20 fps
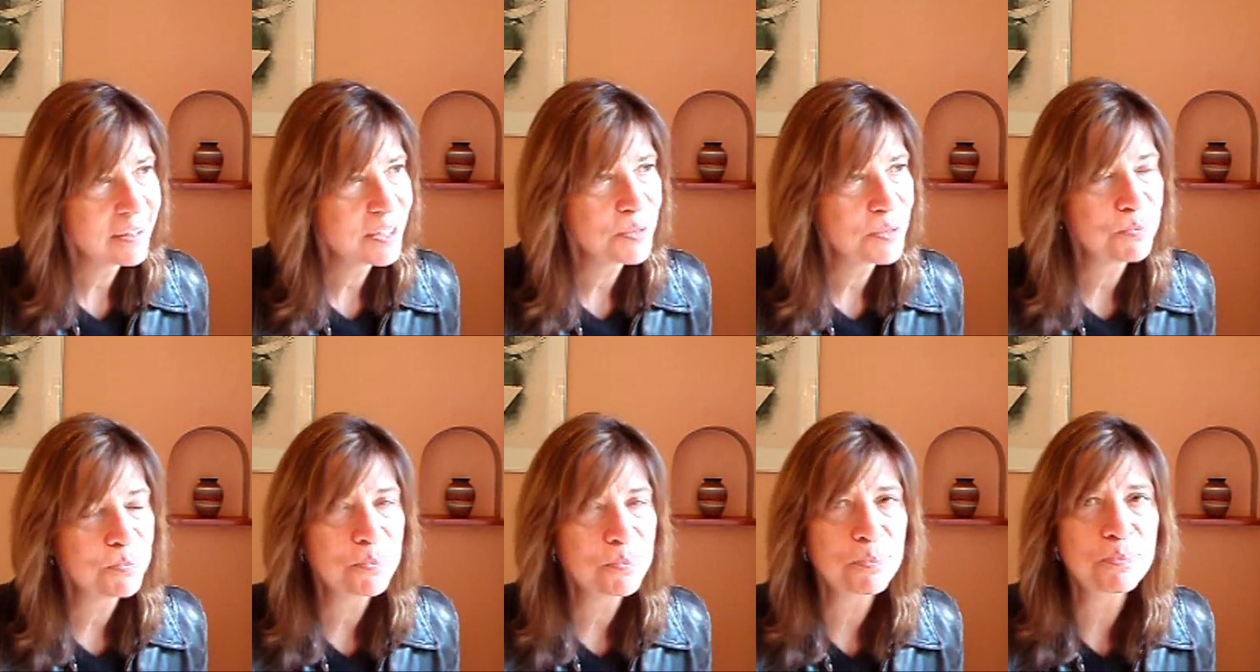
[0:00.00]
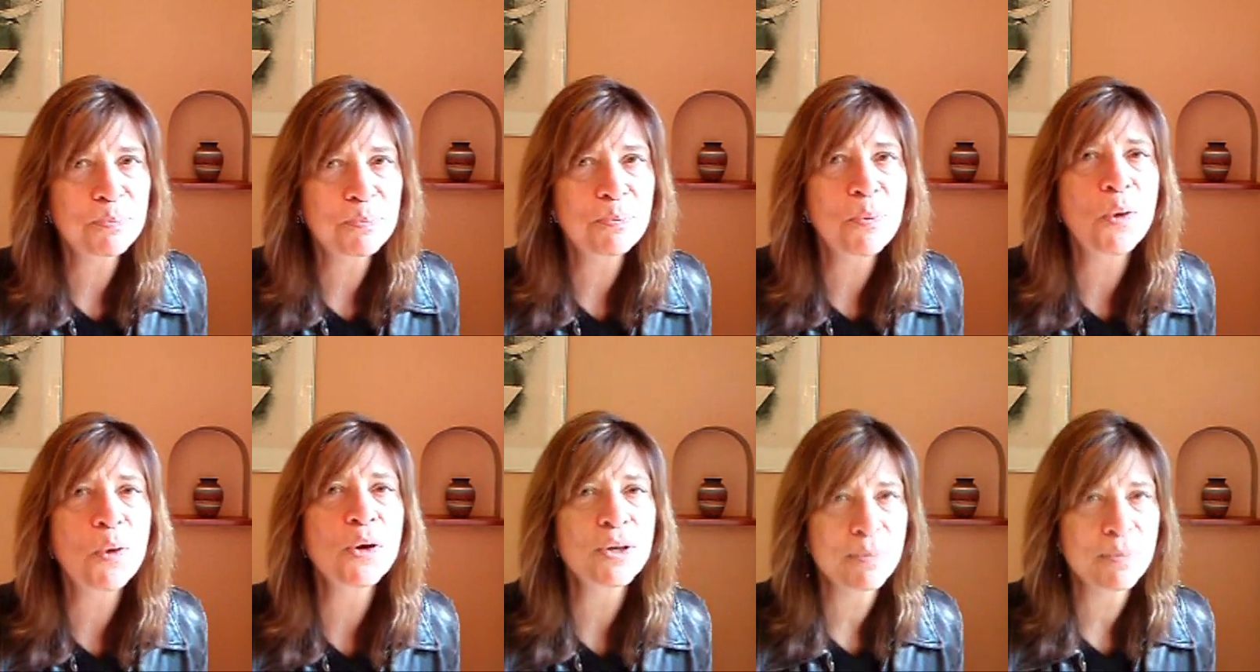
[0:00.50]

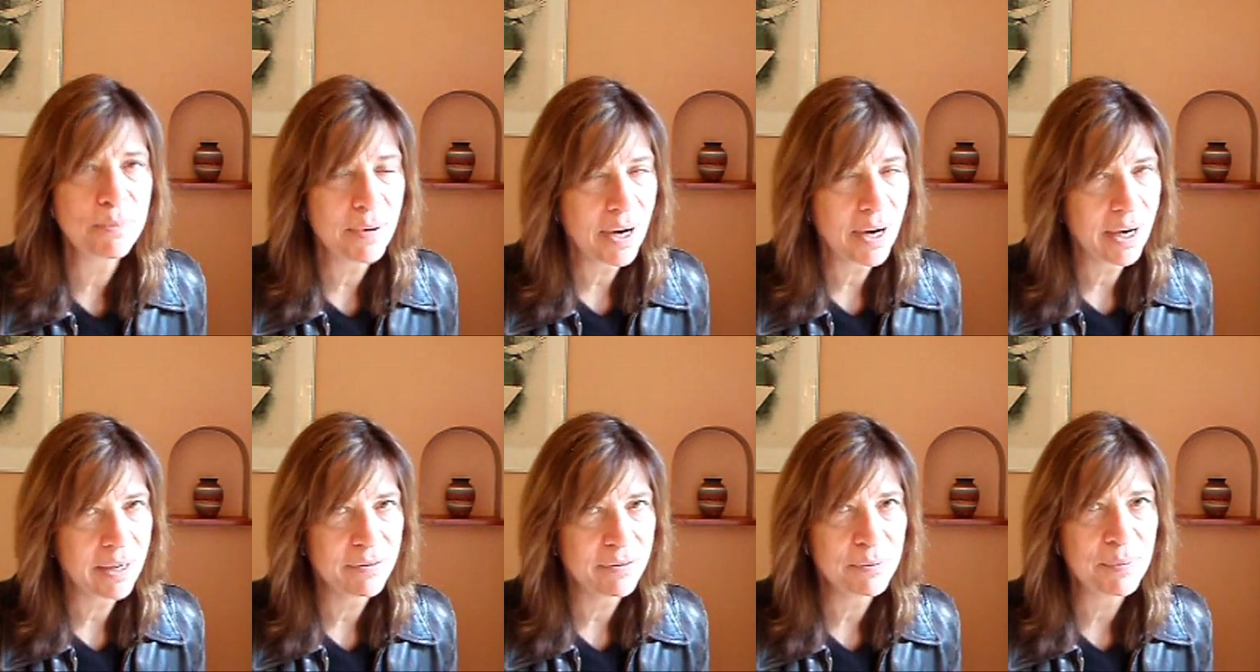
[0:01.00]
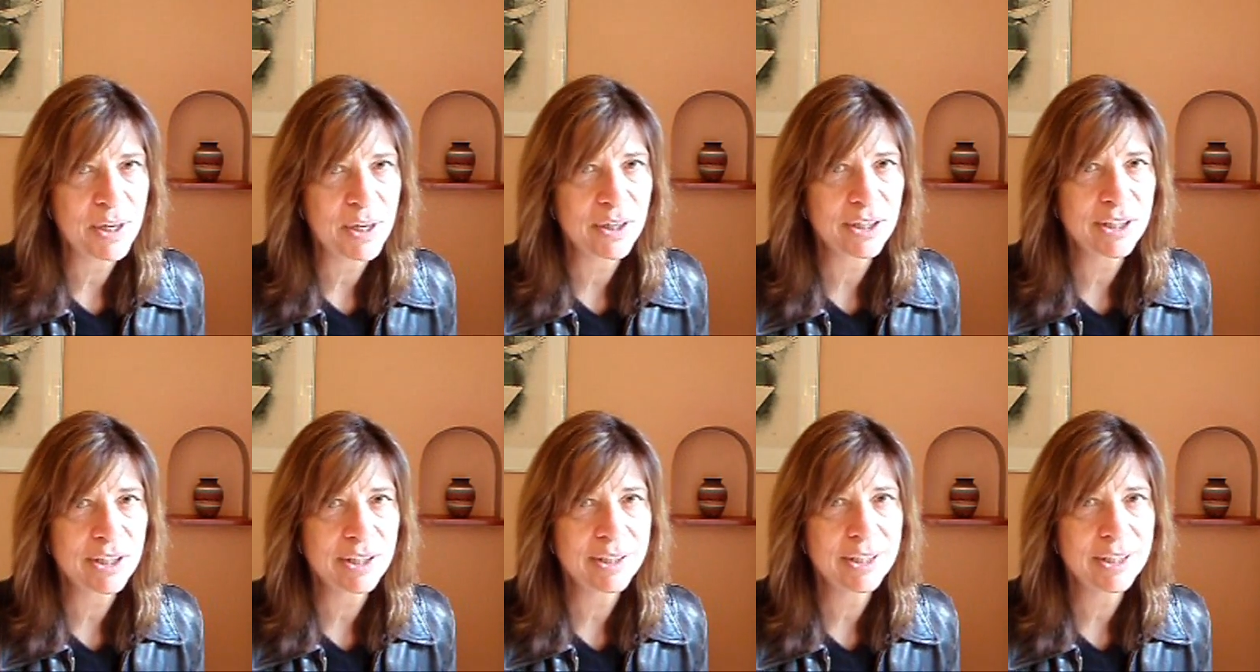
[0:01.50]
an important part of
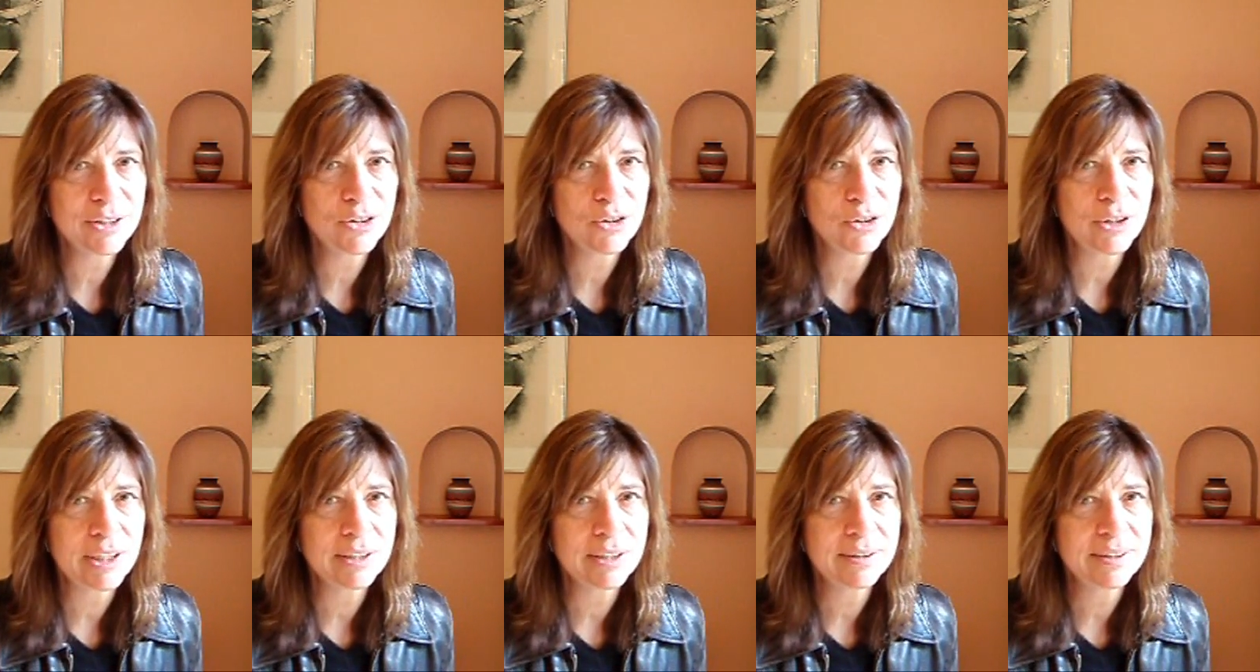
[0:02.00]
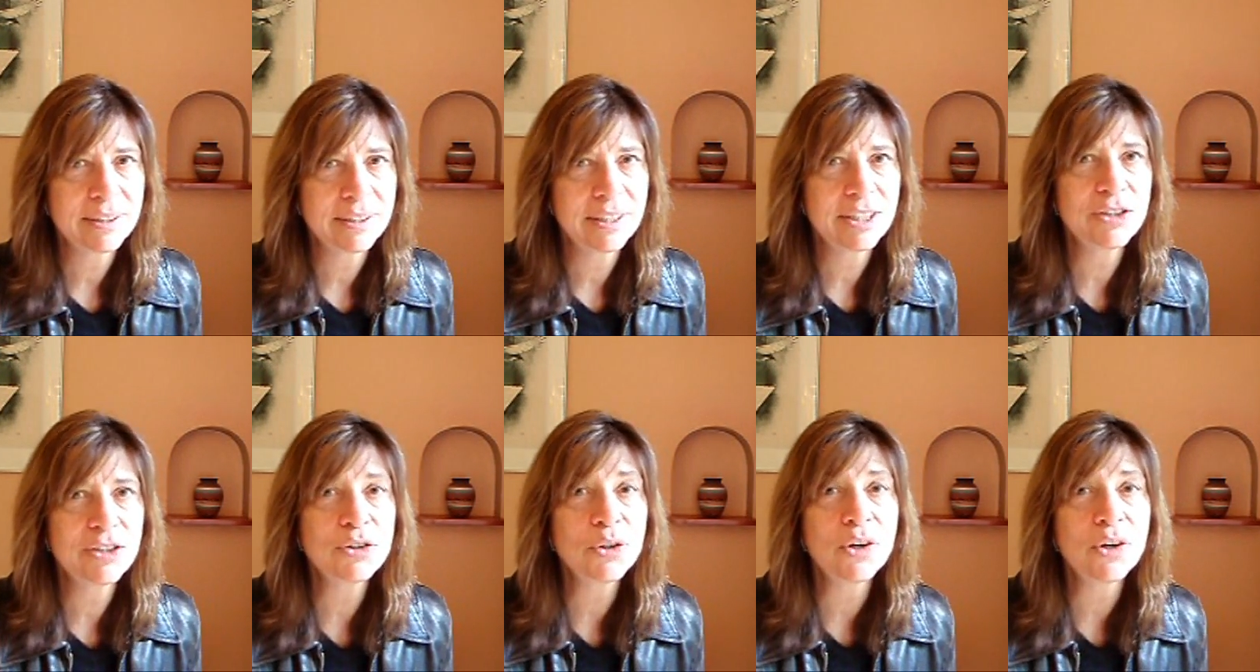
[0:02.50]
American history.
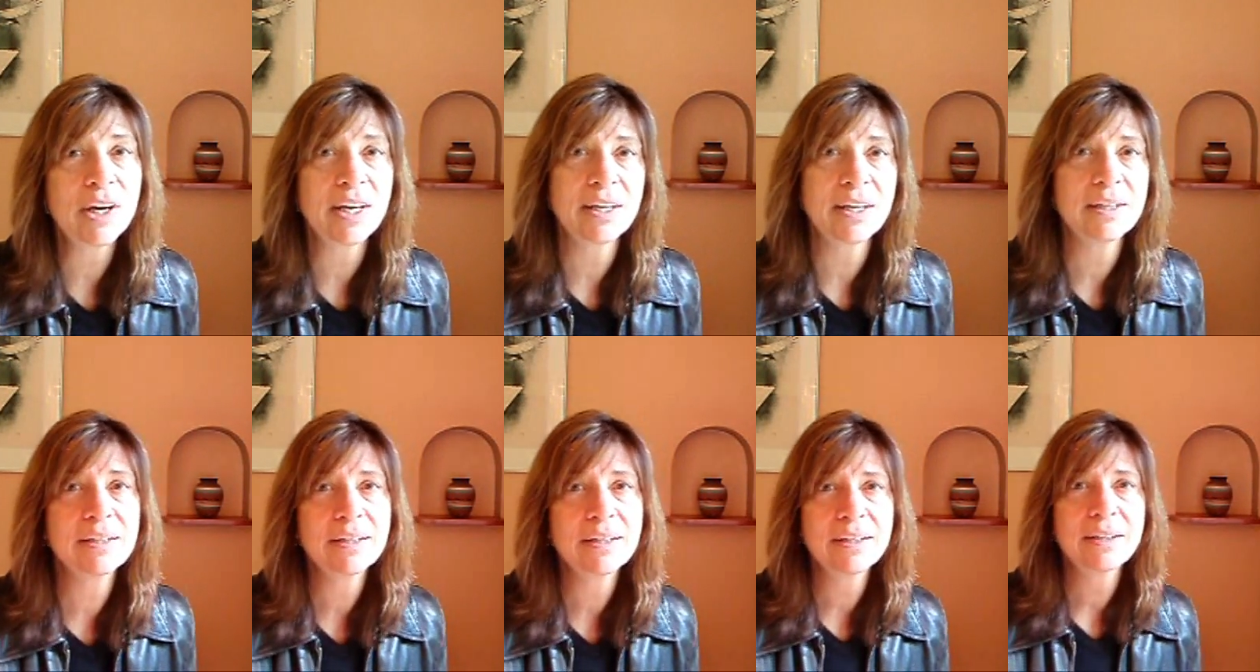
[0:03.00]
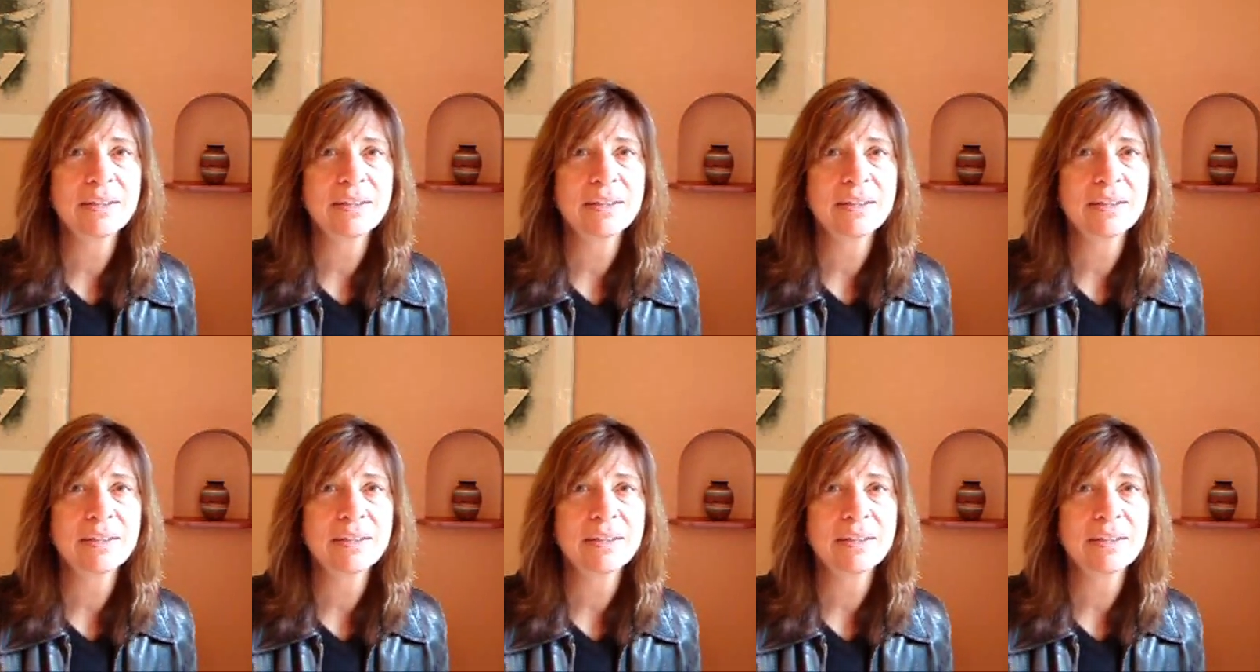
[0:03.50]
Enjoy it.